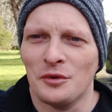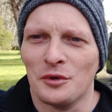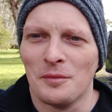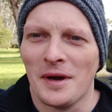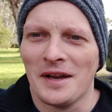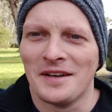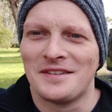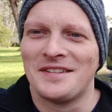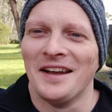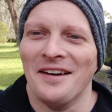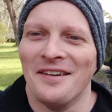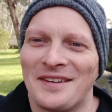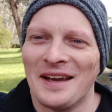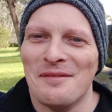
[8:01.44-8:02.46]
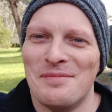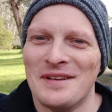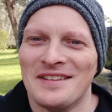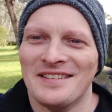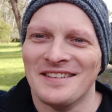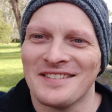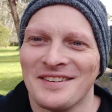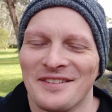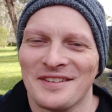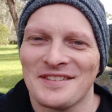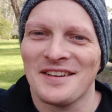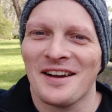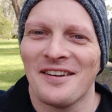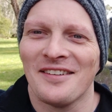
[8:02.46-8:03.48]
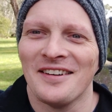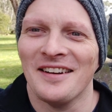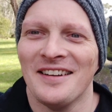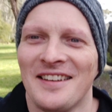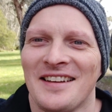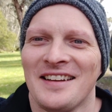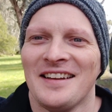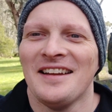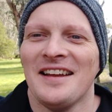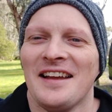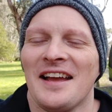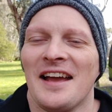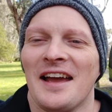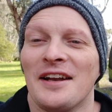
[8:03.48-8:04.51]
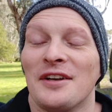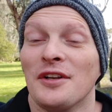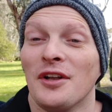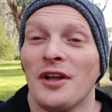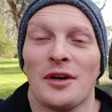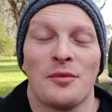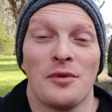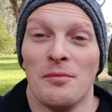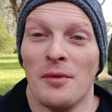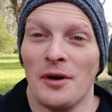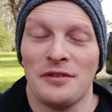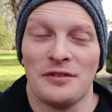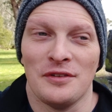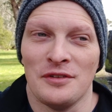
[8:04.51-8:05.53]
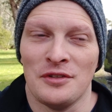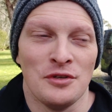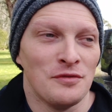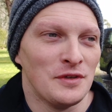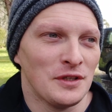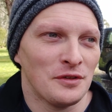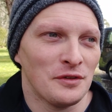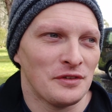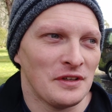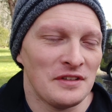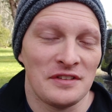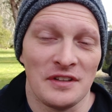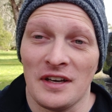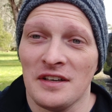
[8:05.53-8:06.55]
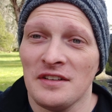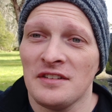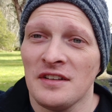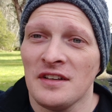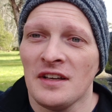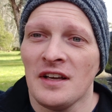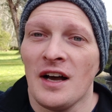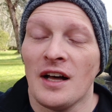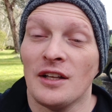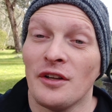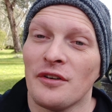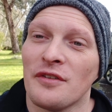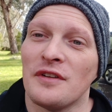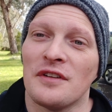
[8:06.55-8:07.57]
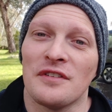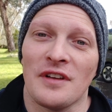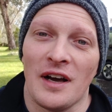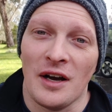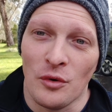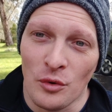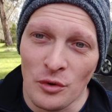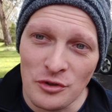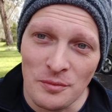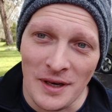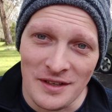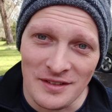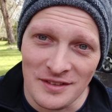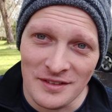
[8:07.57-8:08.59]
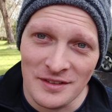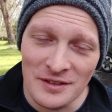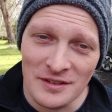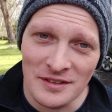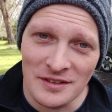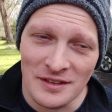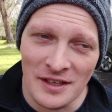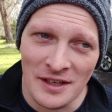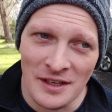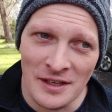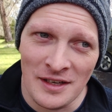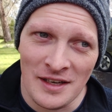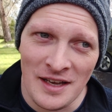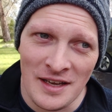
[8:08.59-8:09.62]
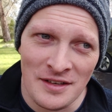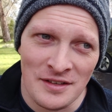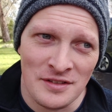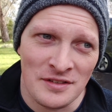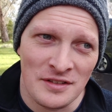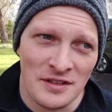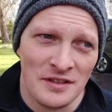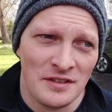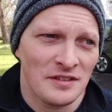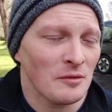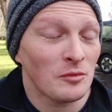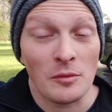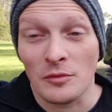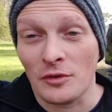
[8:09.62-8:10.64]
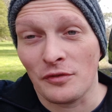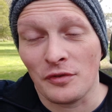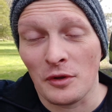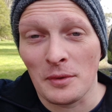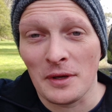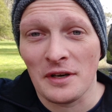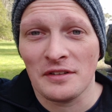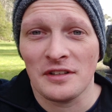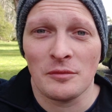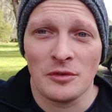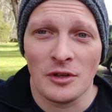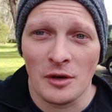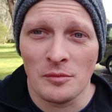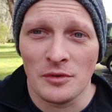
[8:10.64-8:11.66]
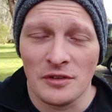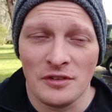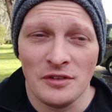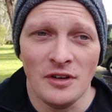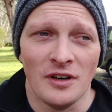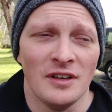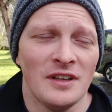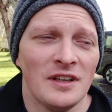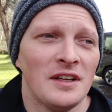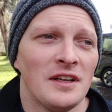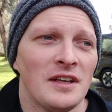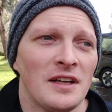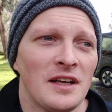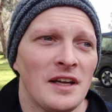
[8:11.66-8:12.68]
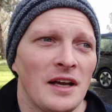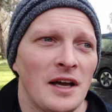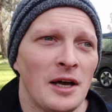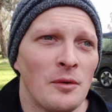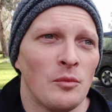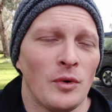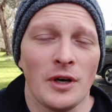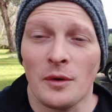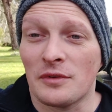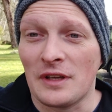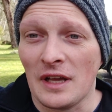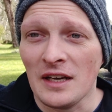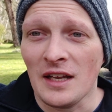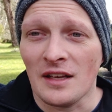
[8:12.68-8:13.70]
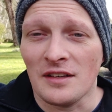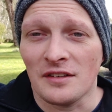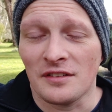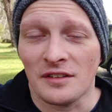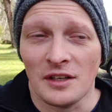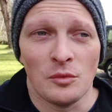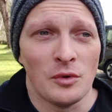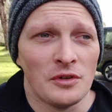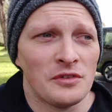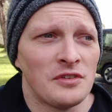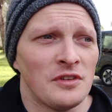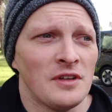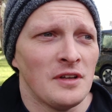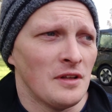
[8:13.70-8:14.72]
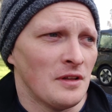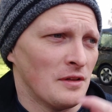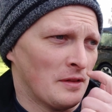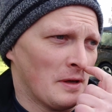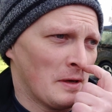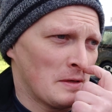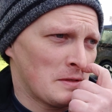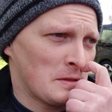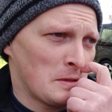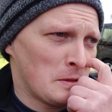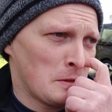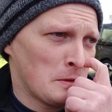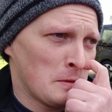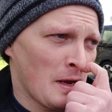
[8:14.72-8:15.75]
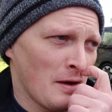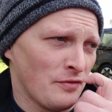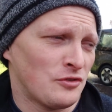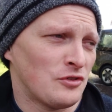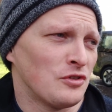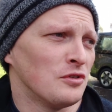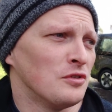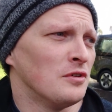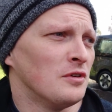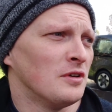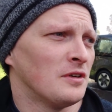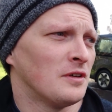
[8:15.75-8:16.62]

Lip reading: automated tailgate business on the Staria. And like with most new vehicles these days, a lot of things are automated, and sometimes it's for the better, sometimes it's not. What I was getting at yesterday was that you have to